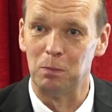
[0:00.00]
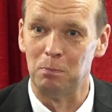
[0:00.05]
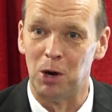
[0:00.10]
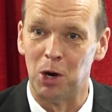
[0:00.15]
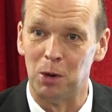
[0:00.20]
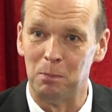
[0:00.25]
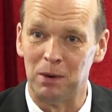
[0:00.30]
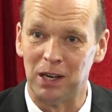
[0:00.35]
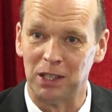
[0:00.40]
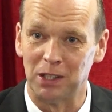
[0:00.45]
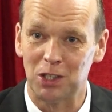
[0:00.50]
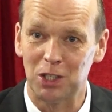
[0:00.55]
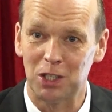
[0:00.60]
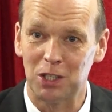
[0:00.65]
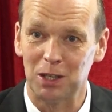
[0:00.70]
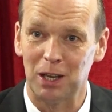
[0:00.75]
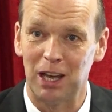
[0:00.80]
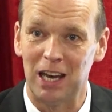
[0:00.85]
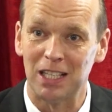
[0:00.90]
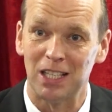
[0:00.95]

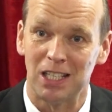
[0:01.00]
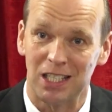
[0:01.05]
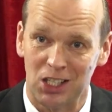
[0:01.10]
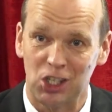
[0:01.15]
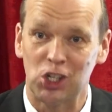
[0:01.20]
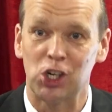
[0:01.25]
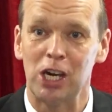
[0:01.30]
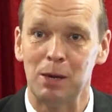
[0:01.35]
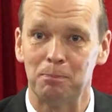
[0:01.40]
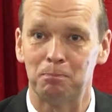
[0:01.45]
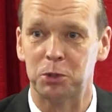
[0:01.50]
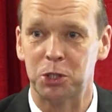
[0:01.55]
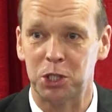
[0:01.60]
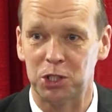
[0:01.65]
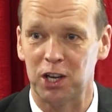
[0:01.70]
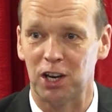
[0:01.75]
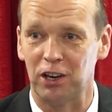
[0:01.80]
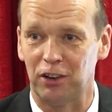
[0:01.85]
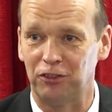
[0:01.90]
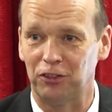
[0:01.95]
moments. It's cheap
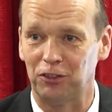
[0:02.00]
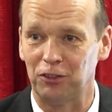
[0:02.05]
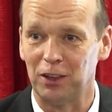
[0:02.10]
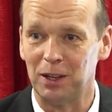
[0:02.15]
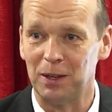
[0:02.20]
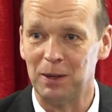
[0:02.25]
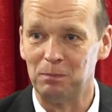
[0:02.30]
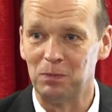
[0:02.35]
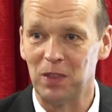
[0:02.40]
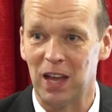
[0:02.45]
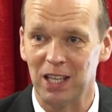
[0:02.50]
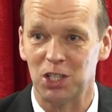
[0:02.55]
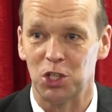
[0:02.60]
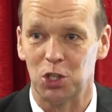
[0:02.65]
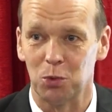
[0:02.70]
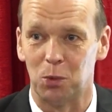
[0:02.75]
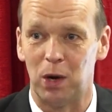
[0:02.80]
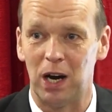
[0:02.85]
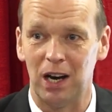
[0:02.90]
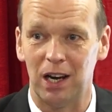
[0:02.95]
stuff.
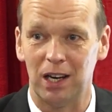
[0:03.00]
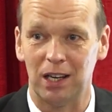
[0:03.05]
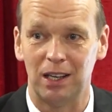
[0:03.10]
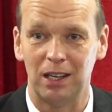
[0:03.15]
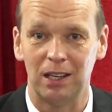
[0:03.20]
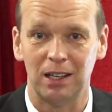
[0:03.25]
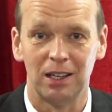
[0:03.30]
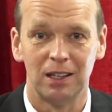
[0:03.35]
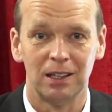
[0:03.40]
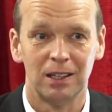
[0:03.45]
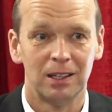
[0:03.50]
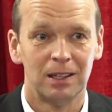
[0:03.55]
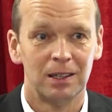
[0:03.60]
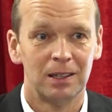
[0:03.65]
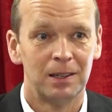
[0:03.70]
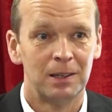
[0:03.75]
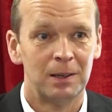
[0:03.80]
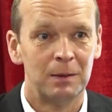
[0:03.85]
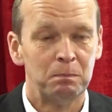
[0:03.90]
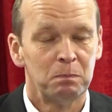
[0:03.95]
That's why.
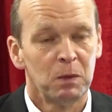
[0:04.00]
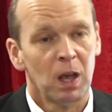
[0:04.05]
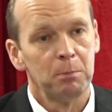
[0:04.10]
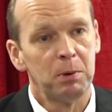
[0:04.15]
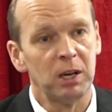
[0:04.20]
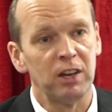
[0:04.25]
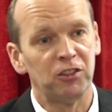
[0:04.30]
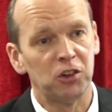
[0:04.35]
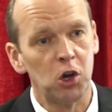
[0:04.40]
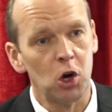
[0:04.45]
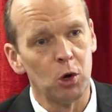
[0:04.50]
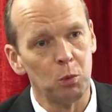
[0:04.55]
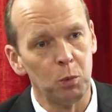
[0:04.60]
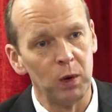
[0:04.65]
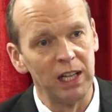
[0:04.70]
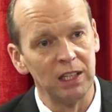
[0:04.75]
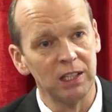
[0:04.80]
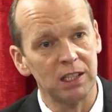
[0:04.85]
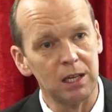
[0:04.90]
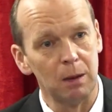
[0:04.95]
But if you're
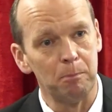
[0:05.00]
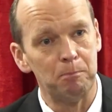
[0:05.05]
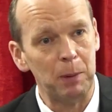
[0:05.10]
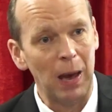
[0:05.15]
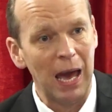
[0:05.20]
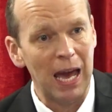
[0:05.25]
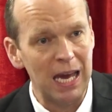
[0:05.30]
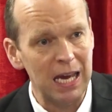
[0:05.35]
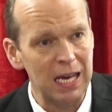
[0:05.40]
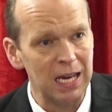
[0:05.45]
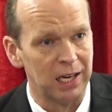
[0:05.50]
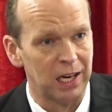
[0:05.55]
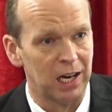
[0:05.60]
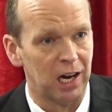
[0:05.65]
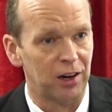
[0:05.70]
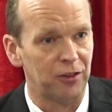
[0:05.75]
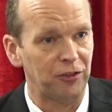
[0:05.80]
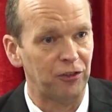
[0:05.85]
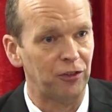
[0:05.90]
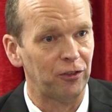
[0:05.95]
willing to pay
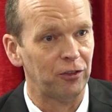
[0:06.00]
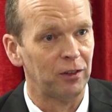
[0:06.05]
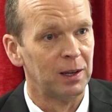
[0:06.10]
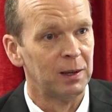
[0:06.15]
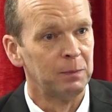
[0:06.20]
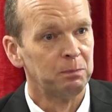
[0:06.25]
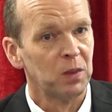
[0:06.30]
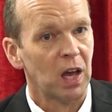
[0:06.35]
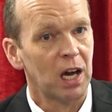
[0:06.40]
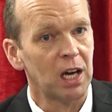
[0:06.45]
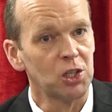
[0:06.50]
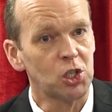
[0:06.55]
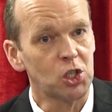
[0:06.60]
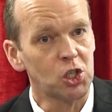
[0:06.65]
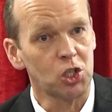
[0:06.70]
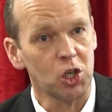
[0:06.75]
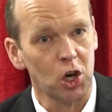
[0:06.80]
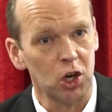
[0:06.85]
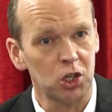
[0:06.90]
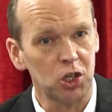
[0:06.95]
enough and
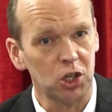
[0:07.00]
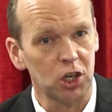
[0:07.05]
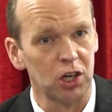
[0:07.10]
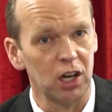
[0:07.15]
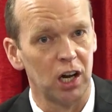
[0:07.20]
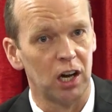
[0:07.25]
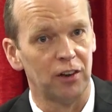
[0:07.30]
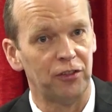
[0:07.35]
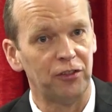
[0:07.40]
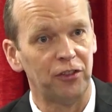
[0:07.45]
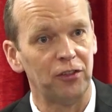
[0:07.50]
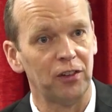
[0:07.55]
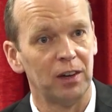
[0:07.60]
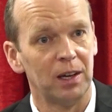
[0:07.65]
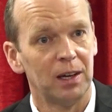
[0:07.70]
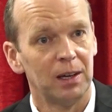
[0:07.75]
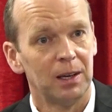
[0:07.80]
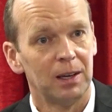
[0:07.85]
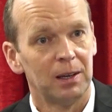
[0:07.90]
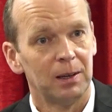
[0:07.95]
search enough
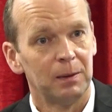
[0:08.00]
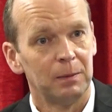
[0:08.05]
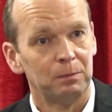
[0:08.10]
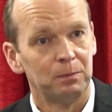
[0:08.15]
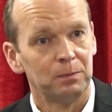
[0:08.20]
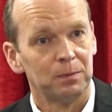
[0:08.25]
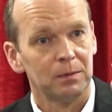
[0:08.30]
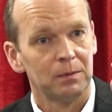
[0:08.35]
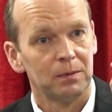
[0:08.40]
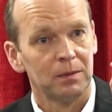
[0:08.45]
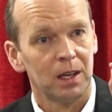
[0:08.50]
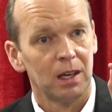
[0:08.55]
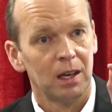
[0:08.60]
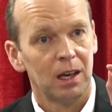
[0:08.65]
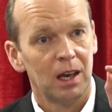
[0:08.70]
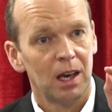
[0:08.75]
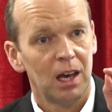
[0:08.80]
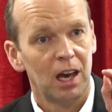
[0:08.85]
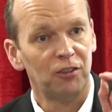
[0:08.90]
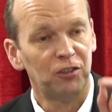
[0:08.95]

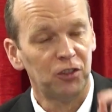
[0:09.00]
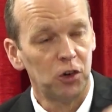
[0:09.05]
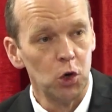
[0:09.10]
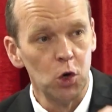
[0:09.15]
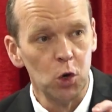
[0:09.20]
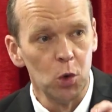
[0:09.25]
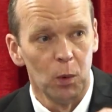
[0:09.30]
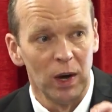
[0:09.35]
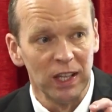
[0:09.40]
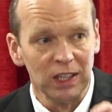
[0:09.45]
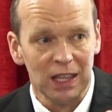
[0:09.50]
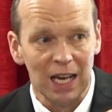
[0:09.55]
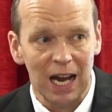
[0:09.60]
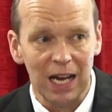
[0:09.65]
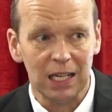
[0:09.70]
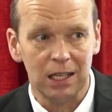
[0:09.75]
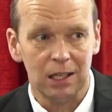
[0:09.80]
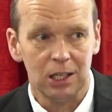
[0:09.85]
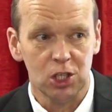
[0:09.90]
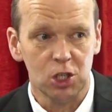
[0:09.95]
if you want
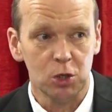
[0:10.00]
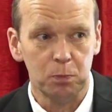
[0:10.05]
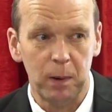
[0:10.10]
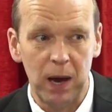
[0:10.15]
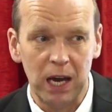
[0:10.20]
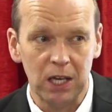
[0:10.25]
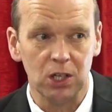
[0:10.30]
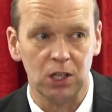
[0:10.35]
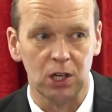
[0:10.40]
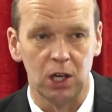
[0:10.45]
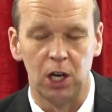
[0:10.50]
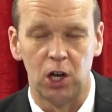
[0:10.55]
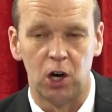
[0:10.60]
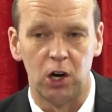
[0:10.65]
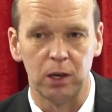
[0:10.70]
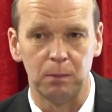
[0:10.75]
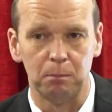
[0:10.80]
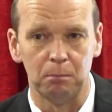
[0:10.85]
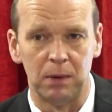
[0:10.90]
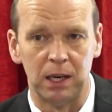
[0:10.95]
that special
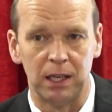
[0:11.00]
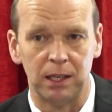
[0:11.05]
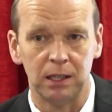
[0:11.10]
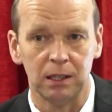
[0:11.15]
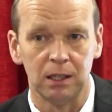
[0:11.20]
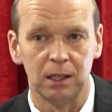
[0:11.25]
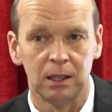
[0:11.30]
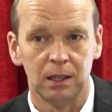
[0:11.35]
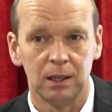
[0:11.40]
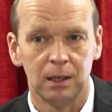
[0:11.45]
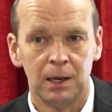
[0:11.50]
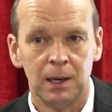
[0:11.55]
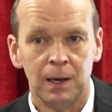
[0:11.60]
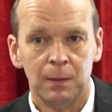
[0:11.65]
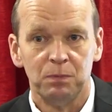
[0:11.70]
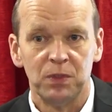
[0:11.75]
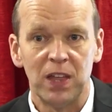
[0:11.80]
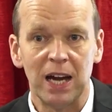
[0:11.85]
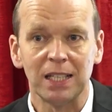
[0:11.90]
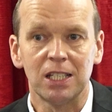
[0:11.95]
ointment,
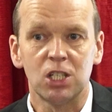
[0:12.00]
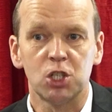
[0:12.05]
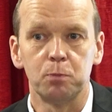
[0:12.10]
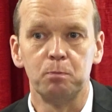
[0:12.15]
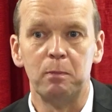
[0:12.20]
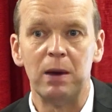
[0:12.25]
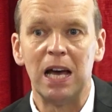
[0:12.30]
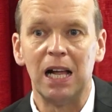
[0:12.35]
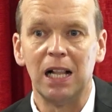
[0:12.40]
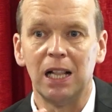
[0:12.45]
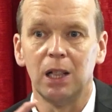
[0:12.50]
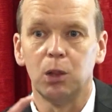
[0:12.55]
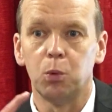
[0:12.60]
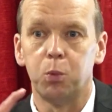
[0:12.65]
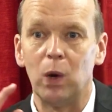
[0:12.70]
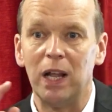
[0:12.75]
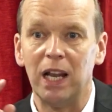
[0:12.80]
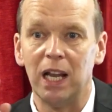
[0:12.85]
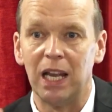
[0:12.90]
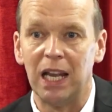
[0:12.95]
that smell
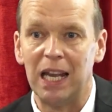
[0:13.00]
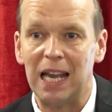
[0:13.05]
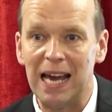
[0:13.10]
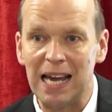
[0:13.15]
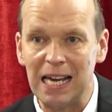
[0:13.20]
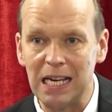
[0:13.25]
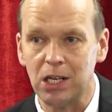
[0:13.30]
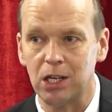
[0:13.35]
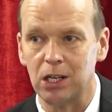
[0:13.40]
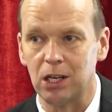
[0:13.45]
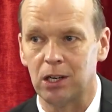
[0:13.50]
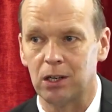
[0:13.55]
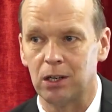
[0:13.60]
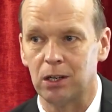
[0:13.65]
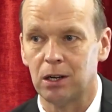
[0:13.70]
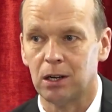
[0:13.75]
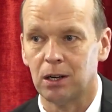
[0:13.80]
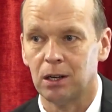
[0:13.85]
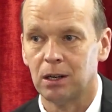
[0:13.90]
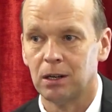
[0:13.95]
will linger.